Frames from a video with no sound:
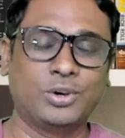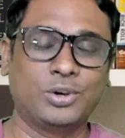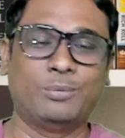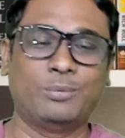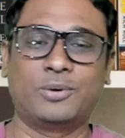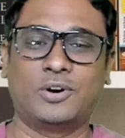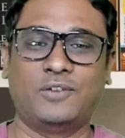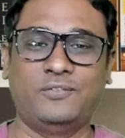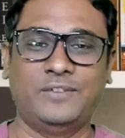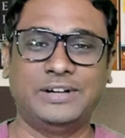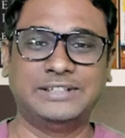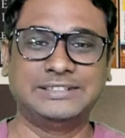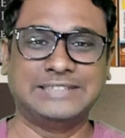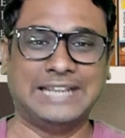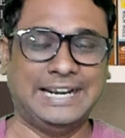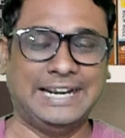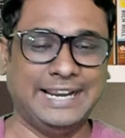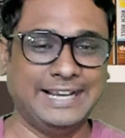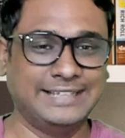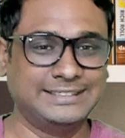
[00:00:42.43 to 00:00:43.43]
profits
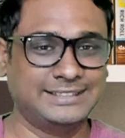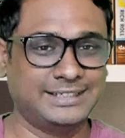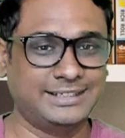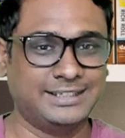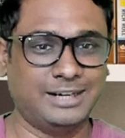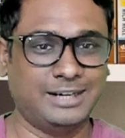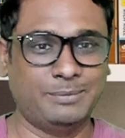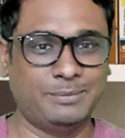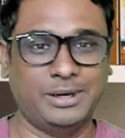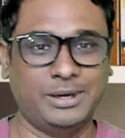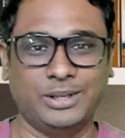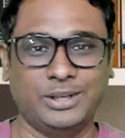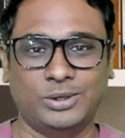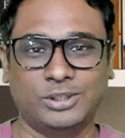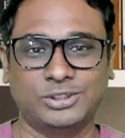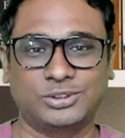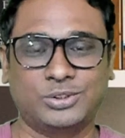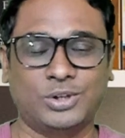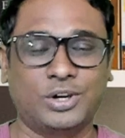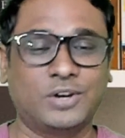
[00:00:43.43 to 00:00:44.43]
and exit that particular
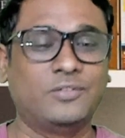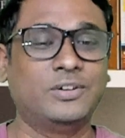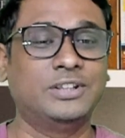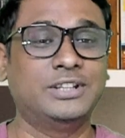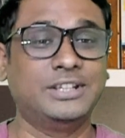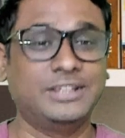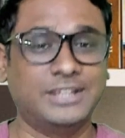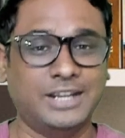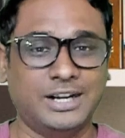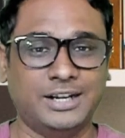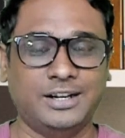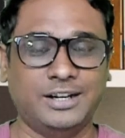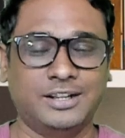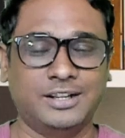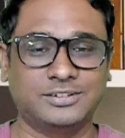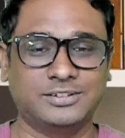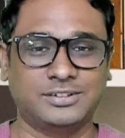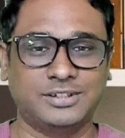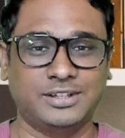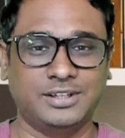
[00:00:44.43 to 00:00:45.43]
stock within that
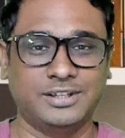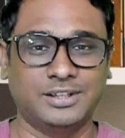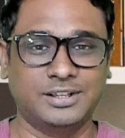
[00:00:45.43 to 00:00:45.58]
industry.